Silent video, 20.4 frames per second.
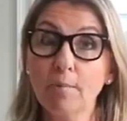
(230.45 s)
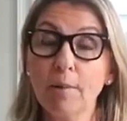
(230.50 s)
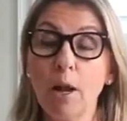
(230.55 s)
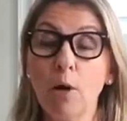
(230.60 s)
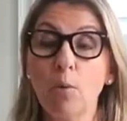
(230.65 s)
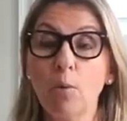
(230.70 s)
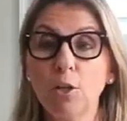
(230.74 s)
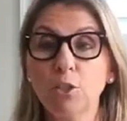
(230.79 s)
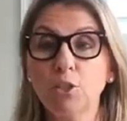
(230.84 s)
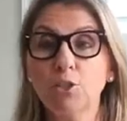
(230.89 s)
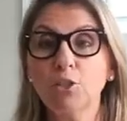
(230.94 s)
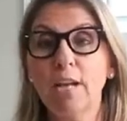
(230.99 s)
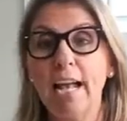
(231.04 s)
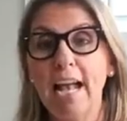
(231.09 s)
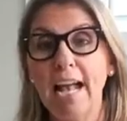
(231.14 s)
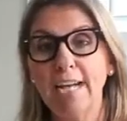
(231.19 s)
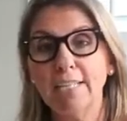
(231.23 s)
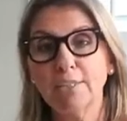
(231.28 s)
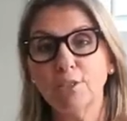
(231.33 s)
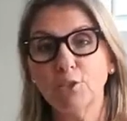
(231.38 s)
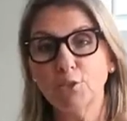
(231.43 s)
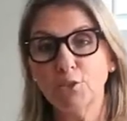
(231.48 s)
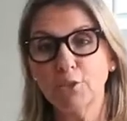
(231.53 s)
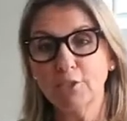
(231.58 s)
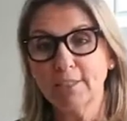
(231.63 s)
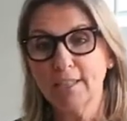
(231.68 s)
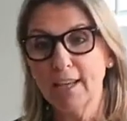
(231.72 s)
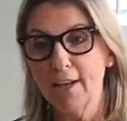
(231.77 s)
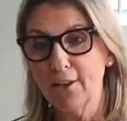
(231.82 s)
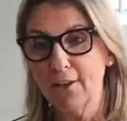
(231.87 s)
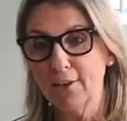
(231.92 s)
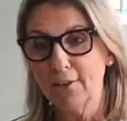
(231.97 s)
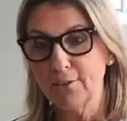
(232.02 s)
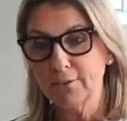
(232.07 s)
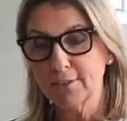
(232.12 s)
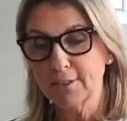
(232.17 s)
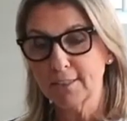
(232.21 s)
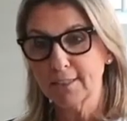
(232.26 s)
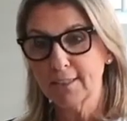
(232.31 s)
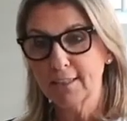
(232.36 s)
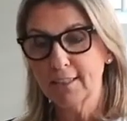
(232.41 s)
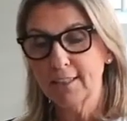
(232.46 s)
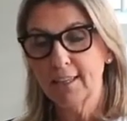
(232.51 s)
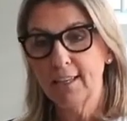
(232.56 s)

but I want you to ask yourselves,